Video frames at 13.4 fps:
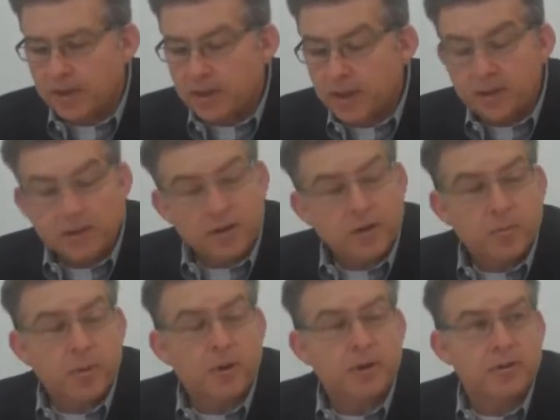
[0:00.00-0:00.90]
Yeah, the
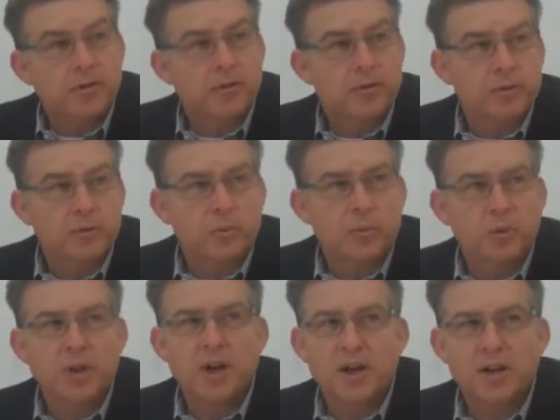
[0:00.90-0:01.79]
tough part is
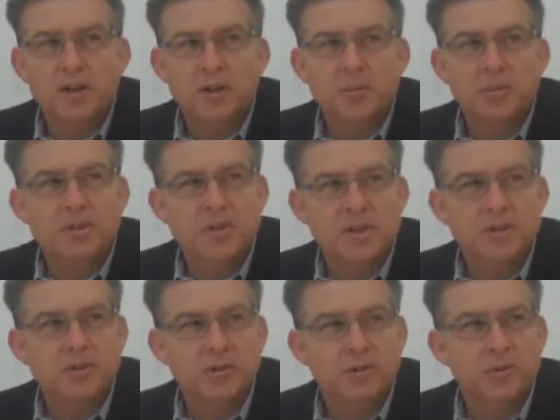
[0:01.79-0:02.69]
we're not
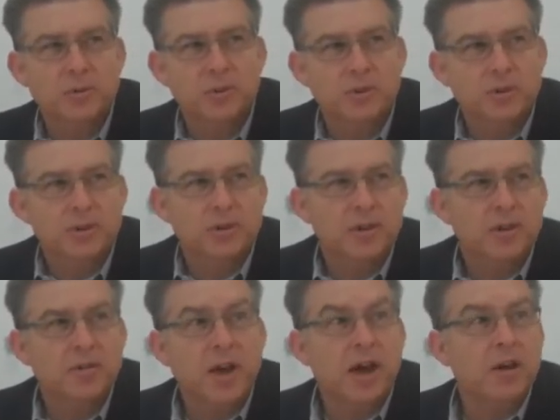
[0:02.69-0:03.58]
100% sure
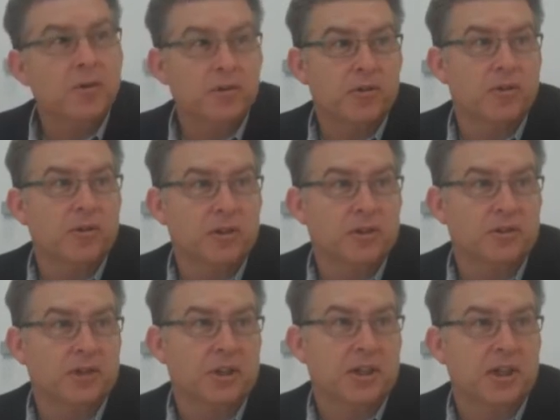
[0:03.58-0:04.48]
of how it's all going
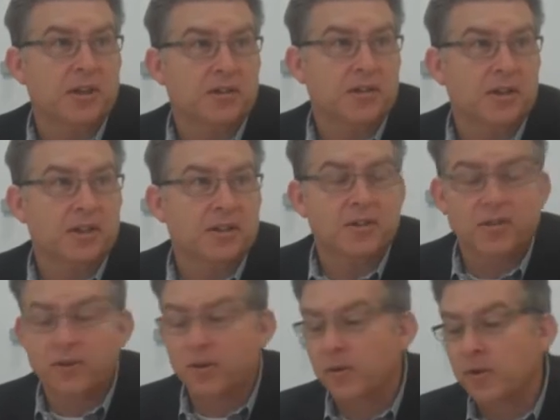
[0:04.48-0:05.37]
to shake out, right?
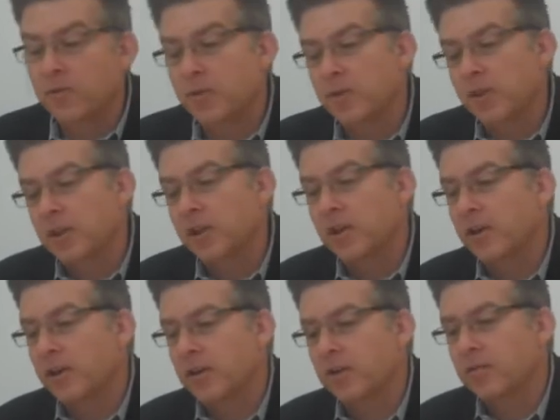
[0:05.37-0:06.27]
So if you
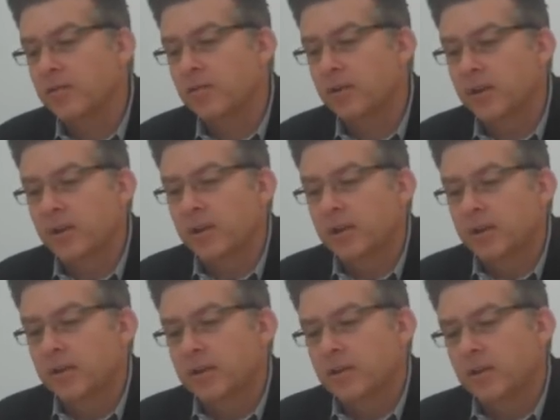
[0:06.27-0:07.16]
think of
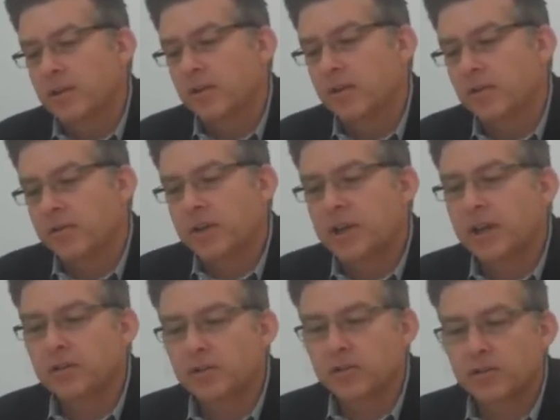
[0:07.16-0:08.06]
the
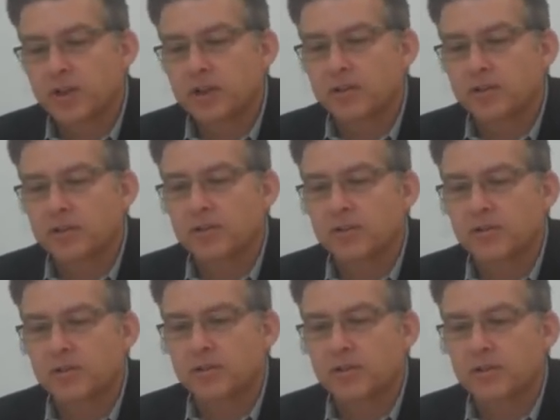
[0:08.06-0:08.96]
financial
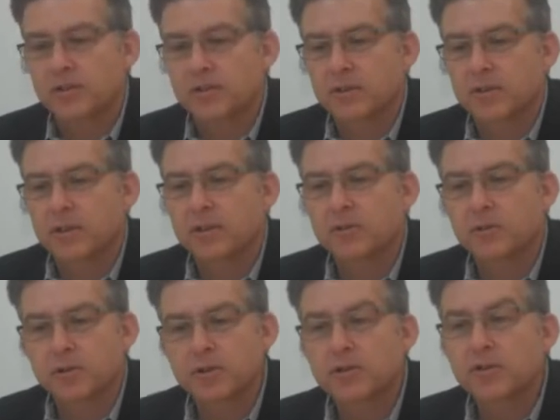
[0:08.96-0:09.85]
sectors in a
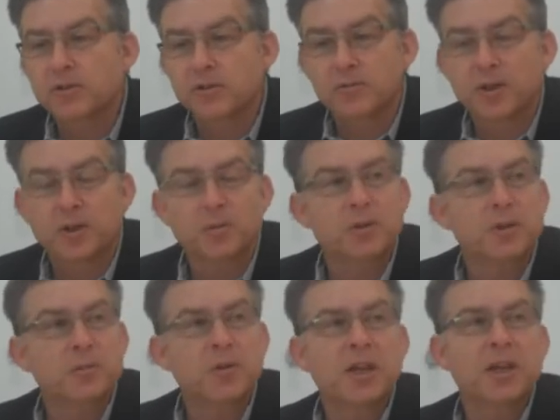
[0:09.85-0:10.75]
traditional
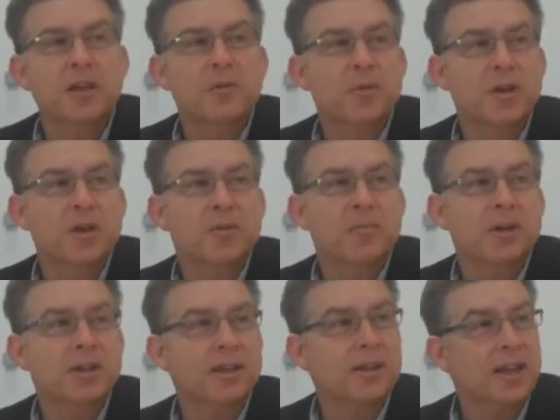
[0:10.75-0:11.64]
environment, they're making money
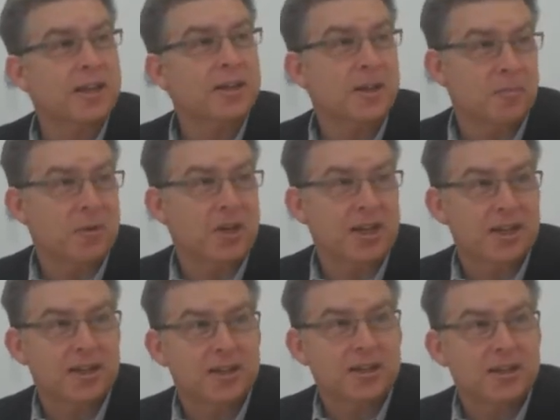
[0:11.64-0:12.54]
by lending
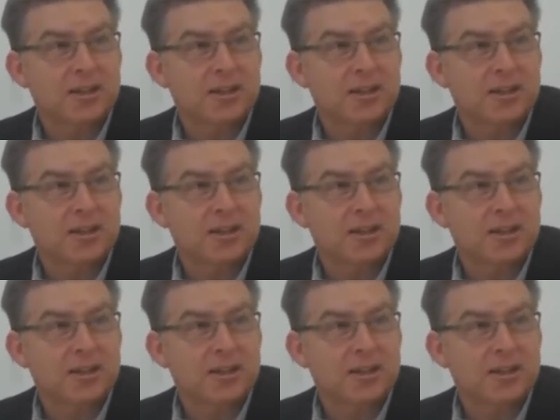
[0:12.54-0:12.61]
money.